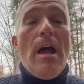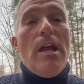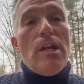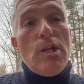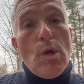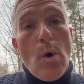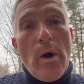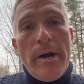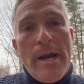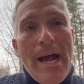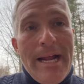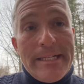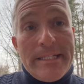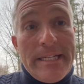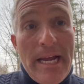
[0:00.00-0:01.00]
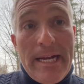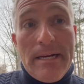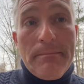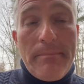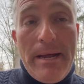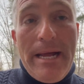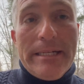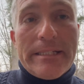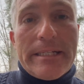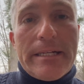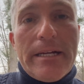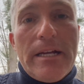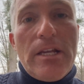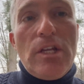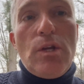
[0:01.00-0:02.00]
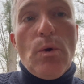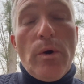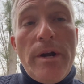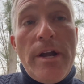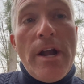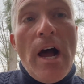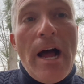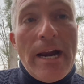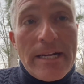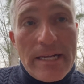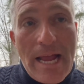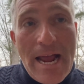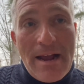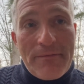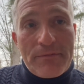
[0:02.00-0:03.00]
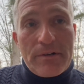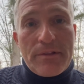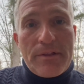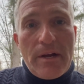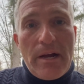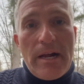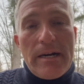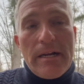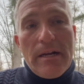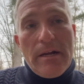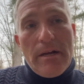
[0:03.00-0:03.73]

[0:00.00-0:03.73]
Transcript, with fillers: You're not second best. You're not an afterthought.